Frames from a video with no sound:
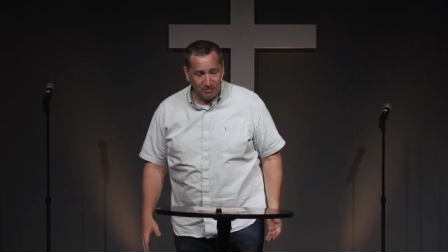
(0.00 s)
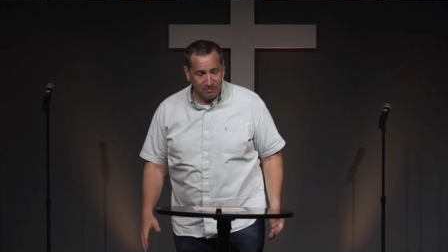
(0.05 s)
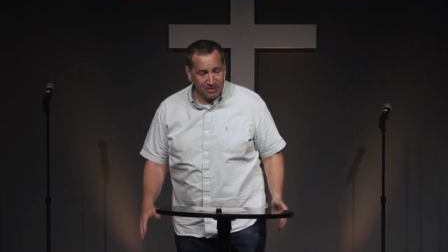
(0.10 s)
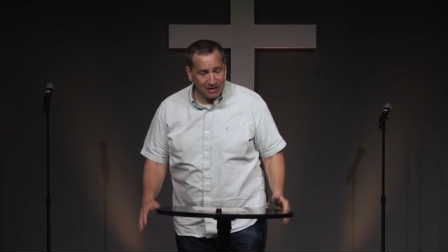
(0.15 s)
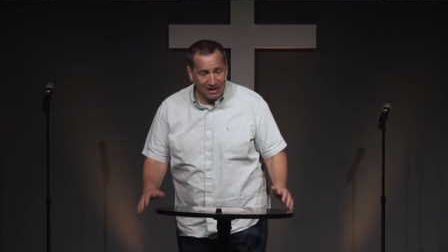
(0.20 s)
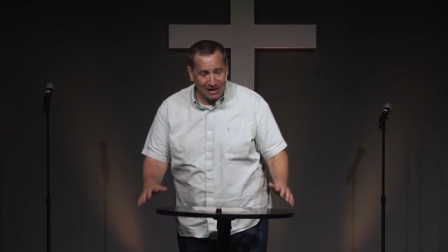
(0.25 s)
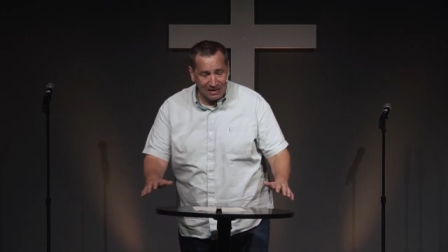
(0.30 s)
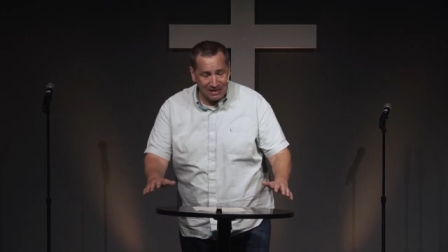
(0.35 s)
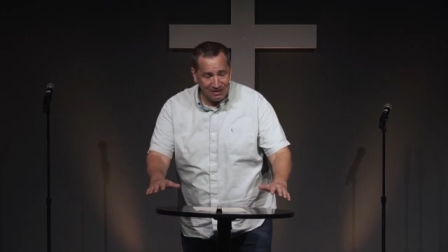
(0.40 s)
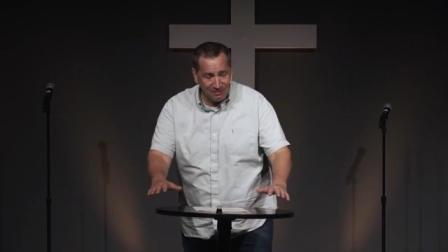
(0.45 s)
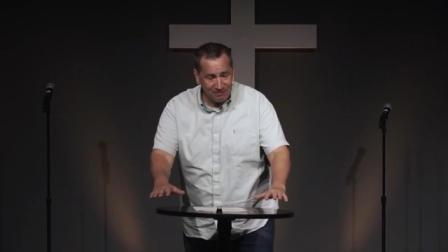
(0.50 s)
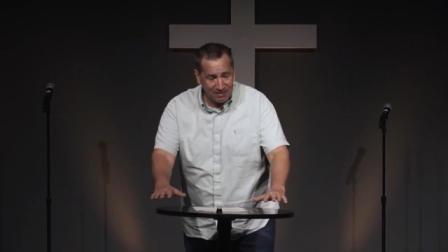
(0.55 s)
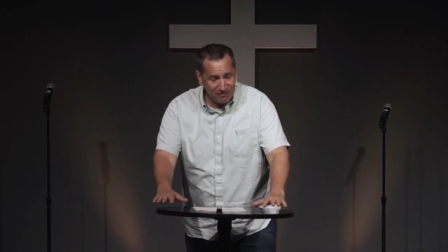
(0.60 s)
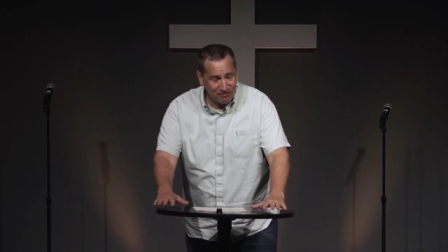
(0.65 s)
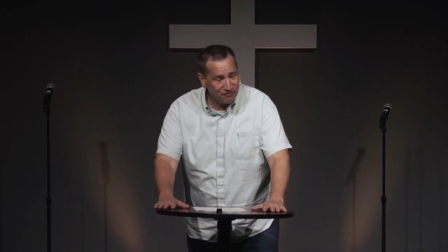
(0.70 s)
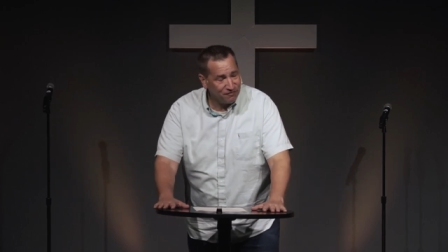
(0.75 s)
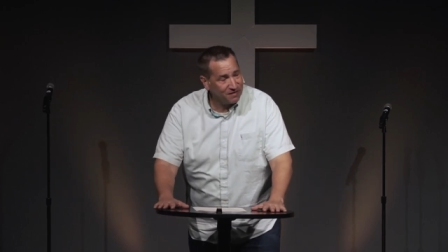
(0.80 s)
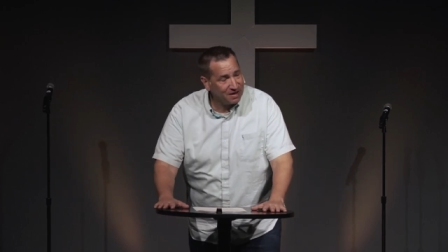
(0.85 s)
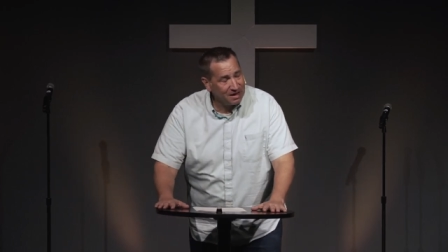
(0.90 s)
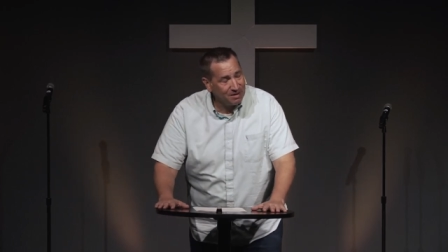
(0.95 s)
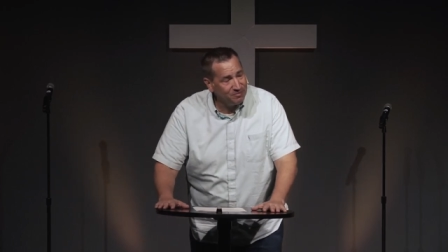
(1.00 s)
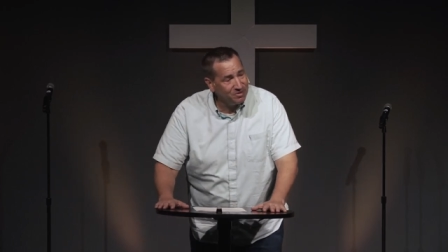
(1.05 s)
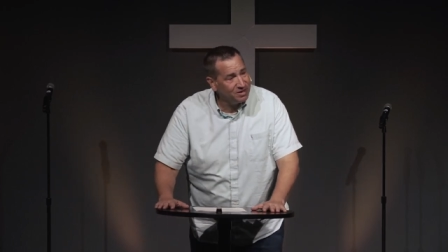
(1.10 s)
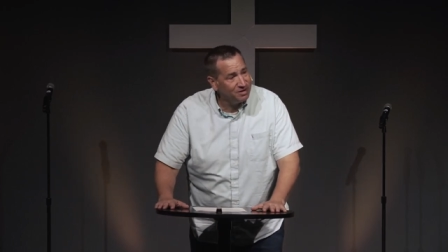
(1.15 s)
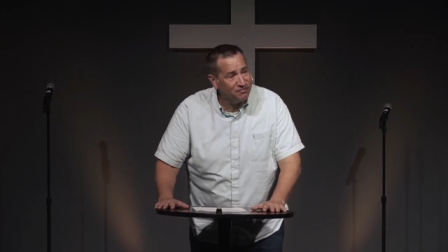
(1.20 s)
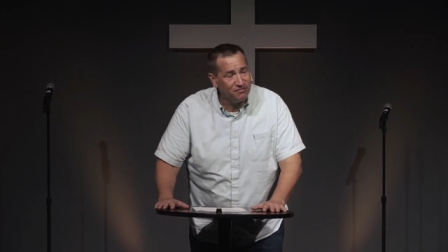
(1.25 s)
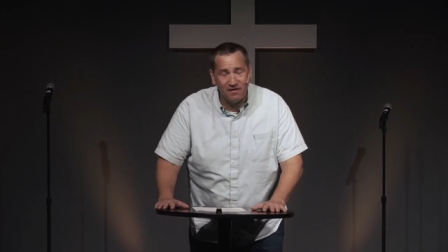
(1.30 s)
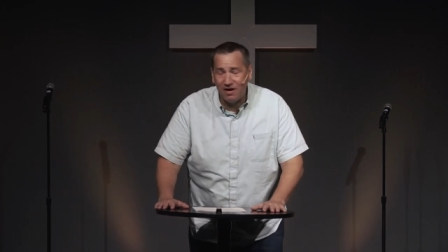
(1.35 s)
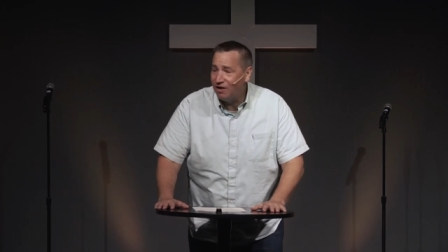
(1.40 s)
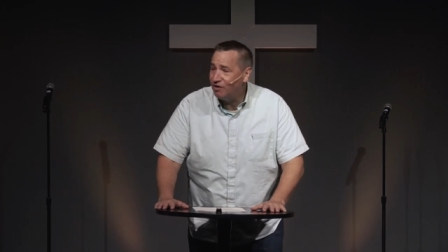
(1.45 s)
Man, I need my family to
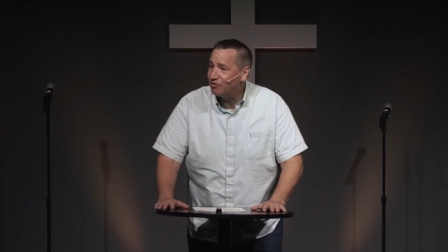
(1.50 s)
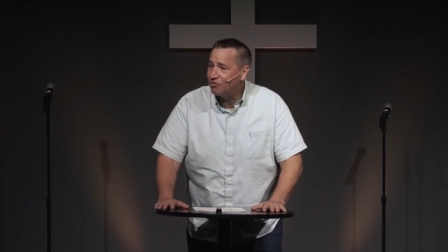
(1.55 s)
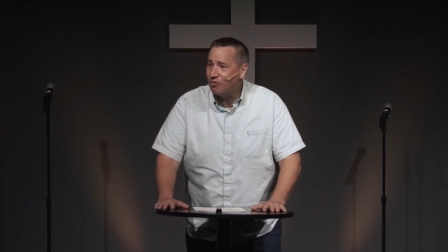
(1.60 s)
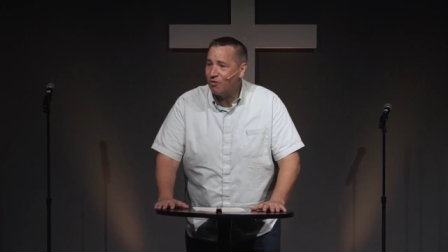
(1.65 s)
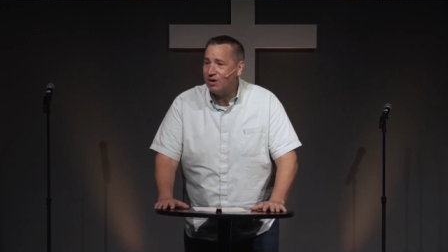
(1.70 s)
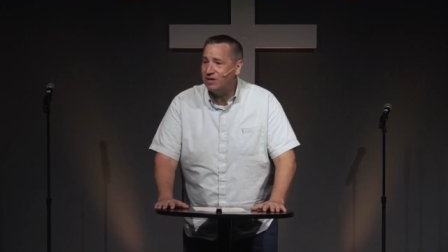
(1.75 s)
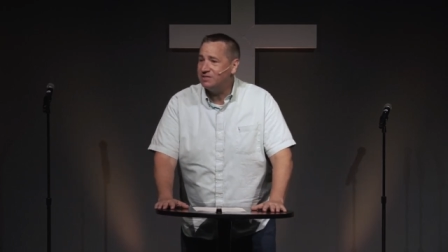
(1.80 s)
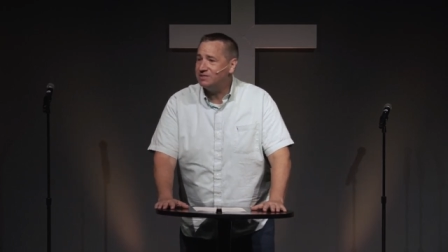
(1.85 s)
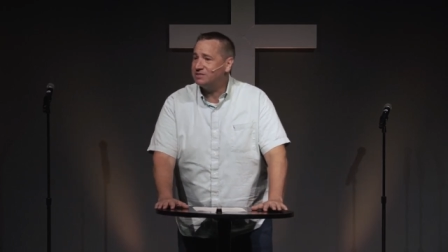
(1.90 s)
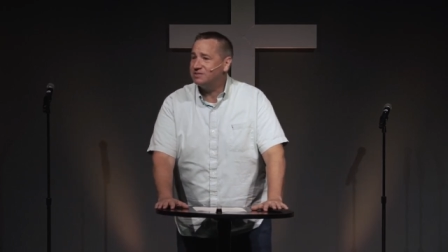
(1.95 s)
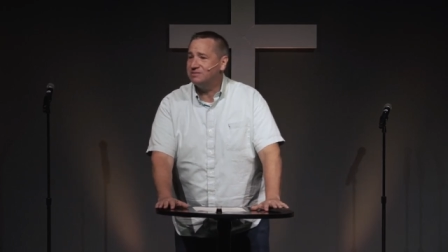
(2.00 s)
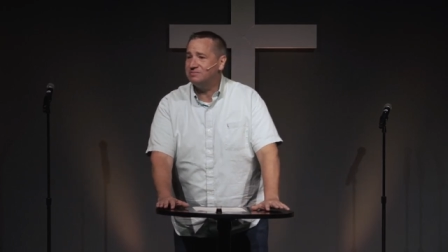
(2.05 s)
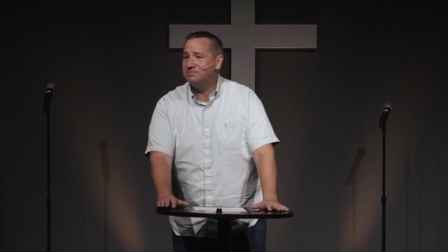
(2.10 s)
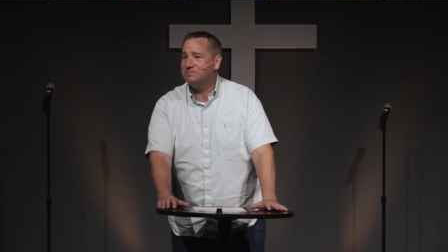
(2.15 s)
follow Christ.